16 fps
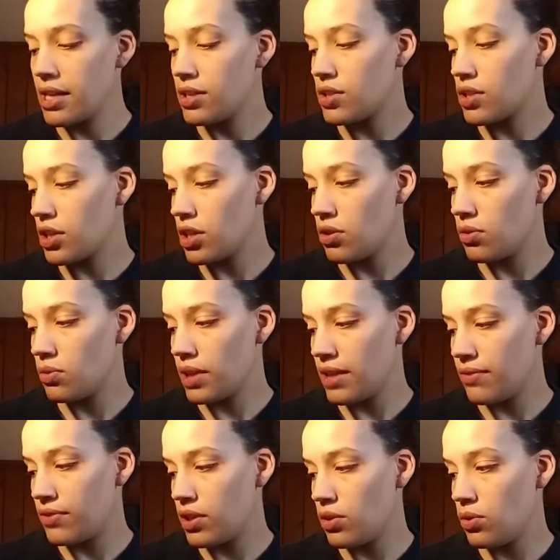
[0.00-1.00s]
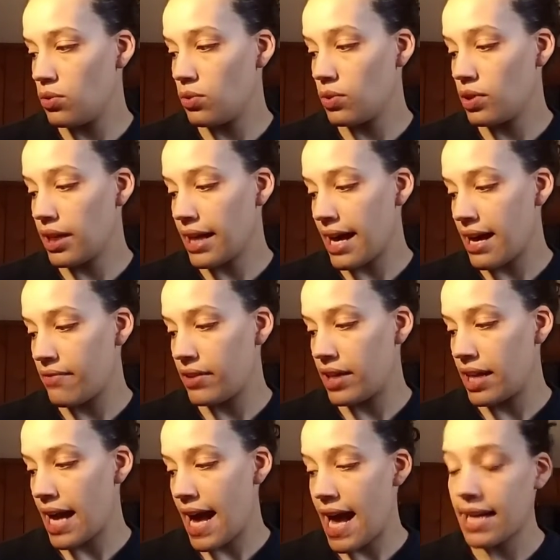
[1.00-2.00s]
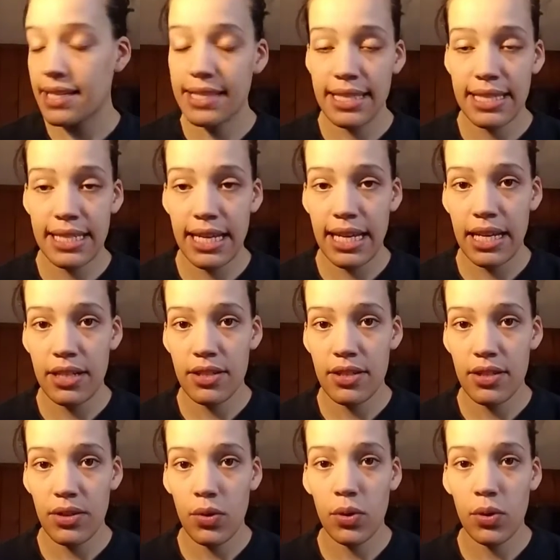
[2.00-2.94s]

So if you have an accident